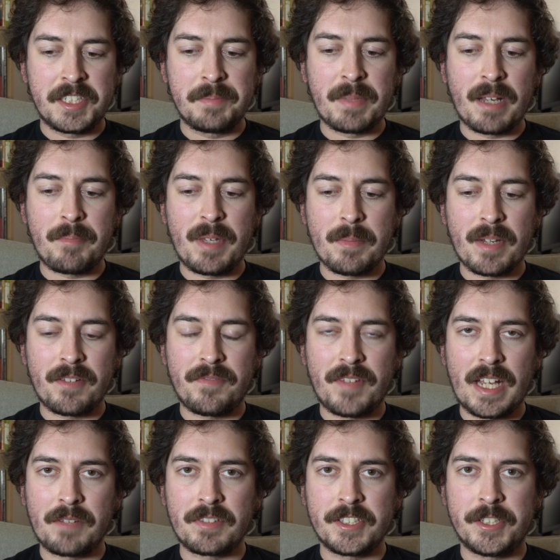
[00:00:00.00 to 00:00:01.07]
might be my
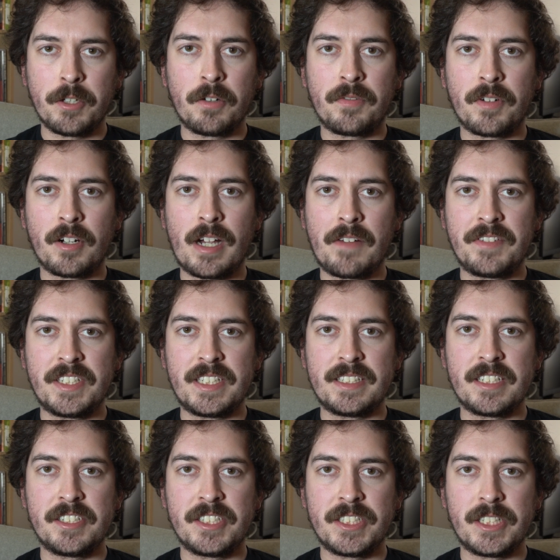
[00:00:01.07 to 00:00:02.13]
favorite so far I've seen
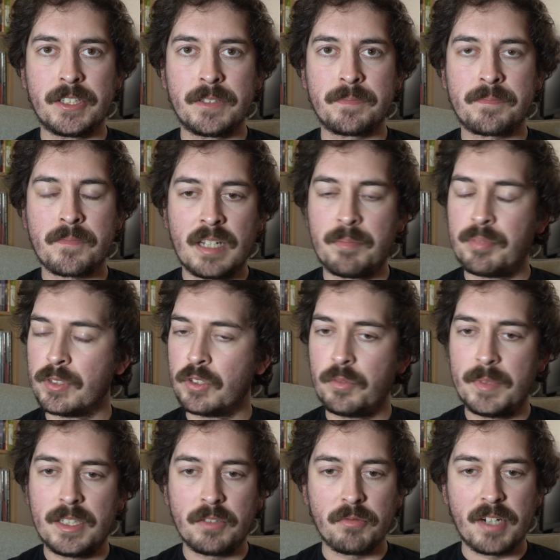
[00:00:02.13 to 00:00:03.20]
this year. It blew
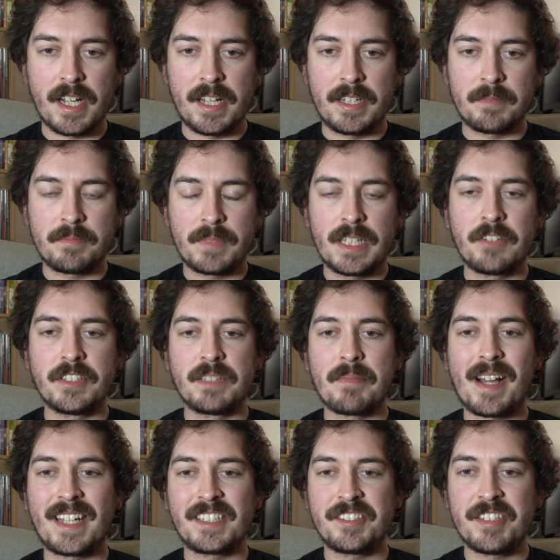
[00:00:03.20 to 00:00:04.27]
me away. It was
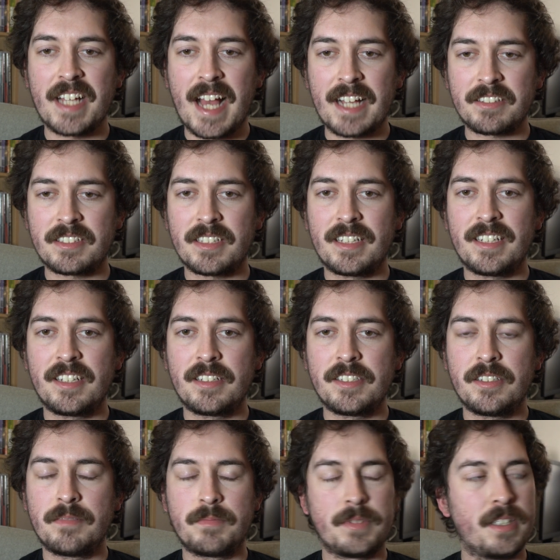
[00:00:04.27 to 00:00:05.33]
my exact,
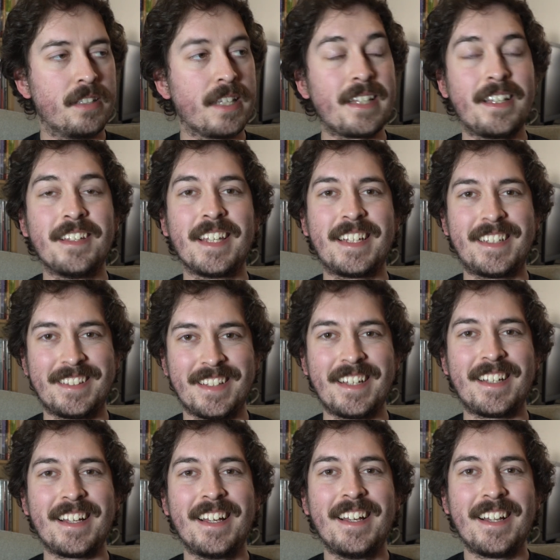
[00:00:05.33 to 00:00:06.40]

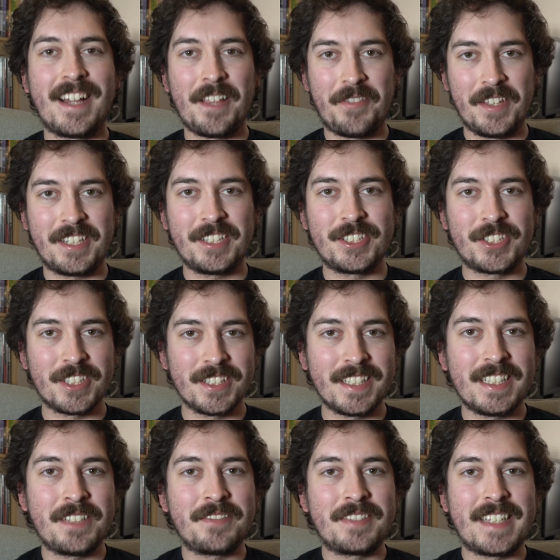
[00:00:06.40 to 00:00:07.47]
like I think you should
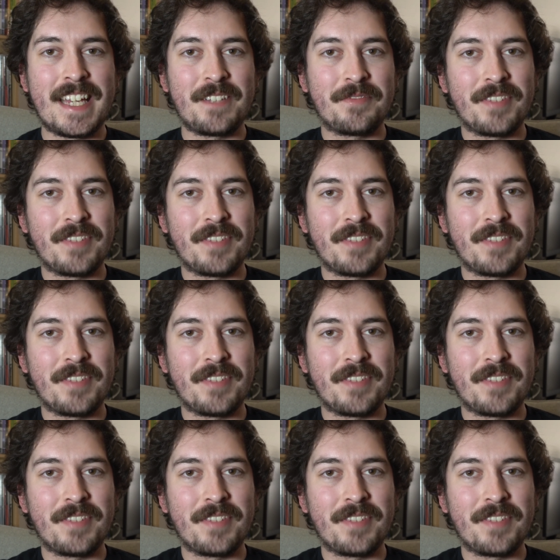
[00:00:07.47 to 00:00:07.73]
leave, Dan